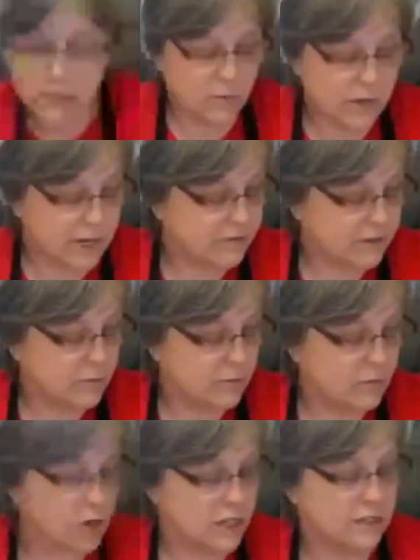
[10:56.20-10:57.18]
whatever
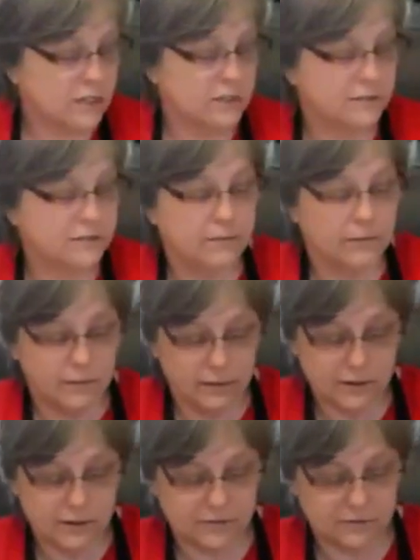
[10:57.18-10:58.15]
works or
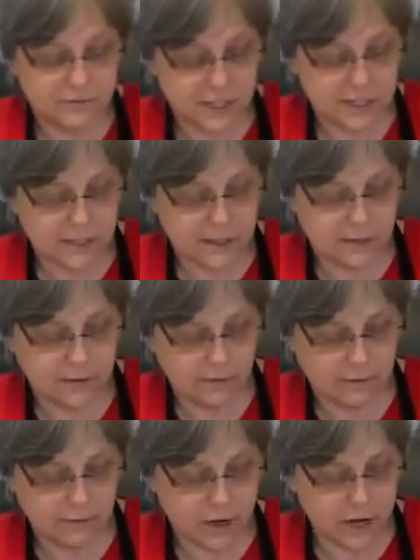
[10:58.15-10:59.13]
fits
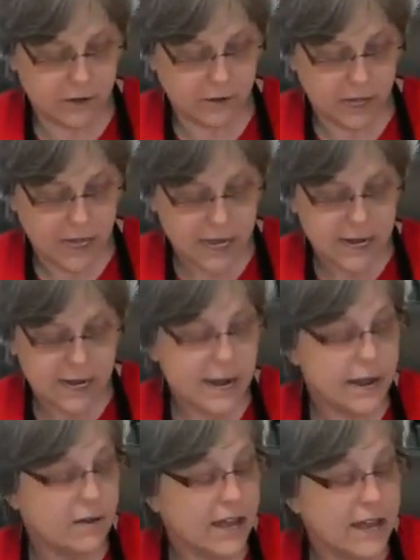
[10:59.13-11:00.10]
for you.
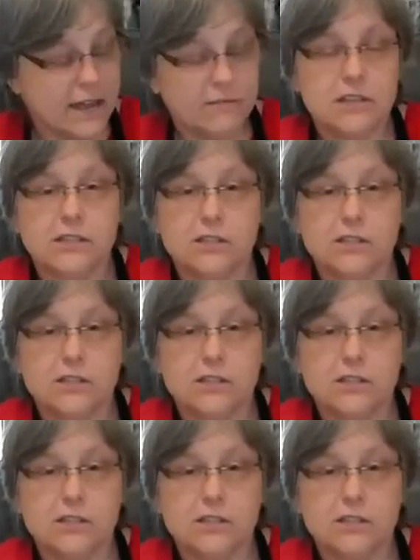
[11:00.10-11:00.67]
Now I have these